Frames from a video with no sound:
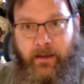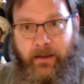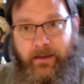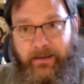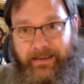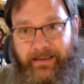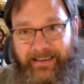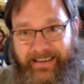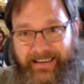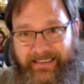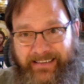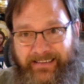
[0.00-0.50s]

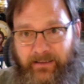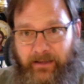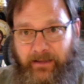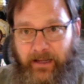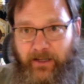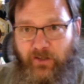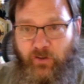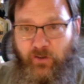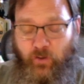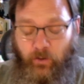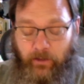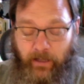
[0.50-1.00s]
The
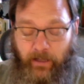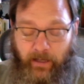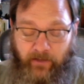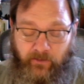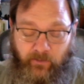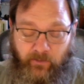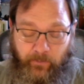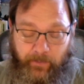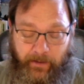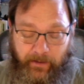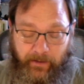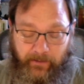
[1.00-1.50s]
intellectual
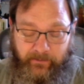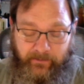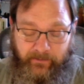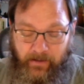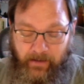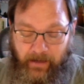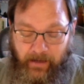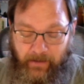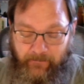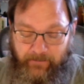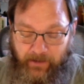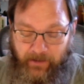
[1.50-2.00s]
aspect.
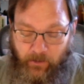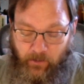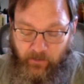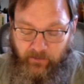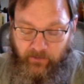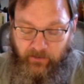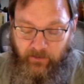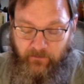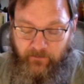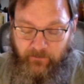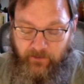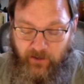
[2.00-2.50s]
If there is
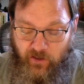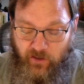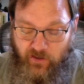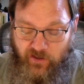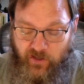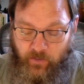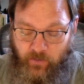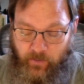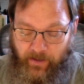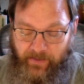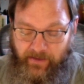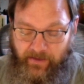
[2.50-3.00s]

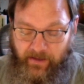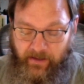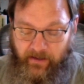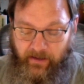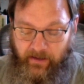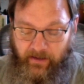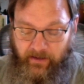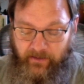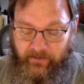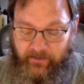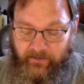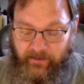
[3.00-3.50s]
confusion within
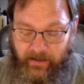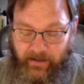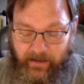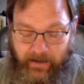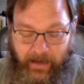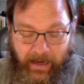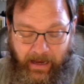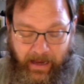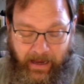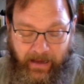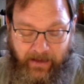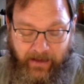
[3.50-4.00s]
us, it
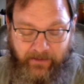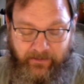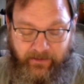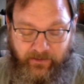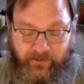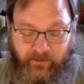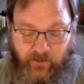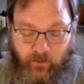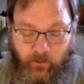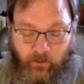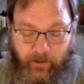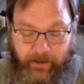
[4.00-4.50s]
has its
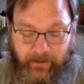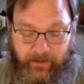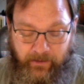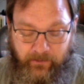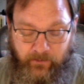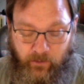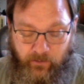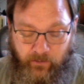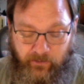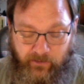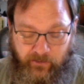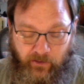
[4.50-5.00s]

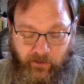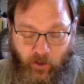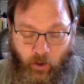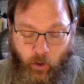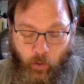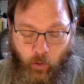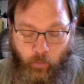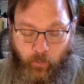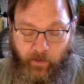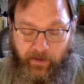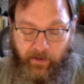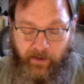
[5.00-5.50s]
greatest
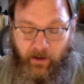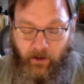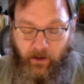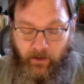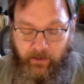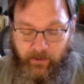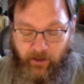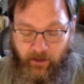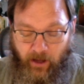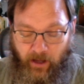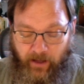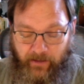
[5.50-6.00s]
scope within our
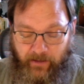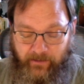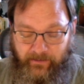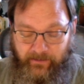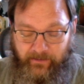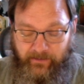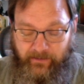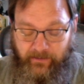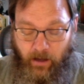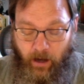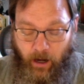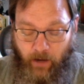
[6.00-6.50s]
thoughts.